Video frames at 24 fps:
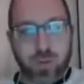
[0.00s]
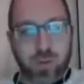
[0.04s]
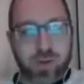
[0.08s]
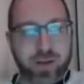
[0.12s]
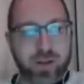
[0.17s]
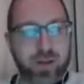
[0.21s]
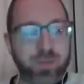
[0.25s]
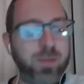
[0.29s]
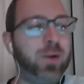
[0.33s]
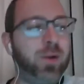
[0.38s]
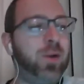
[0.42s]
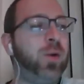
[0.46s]
where
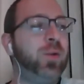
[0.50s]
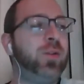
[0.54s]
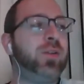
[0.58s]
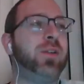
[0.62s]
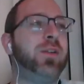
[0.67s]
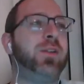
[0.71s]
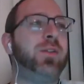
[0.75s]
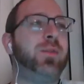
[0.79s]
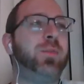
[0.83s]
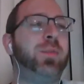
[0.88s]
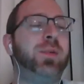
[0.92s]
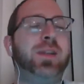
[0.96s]

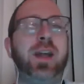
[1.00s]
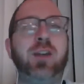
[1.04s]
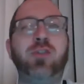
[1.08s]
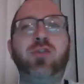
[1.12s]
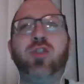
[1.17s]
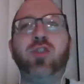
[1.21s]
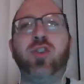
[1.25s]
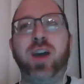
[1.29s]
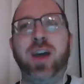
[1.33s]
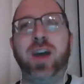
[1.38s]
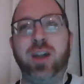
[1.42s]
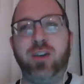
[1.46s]
Espinosa's
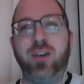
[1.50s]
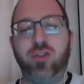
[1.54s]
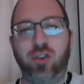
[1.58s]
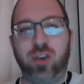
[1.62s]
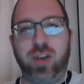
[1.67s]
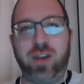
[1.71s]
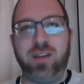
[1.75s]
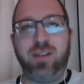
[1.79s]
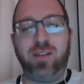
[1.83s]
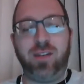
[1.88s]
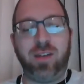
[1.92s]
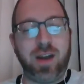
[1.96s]
potential edge
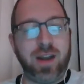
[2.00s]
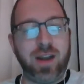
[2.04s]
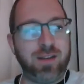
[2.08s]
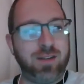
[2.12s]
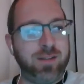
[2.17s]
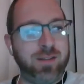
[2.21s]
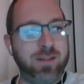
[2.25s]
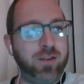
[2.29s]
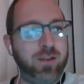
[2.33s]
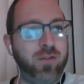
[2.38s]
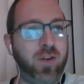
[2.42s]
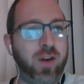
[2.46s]
lies
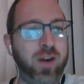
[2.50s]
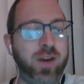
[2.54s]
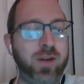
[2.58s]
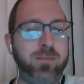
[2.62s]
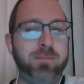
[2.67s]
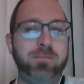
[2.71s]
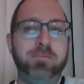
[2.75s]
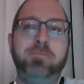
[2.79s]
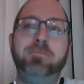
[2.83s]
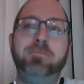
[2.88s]
in this fight.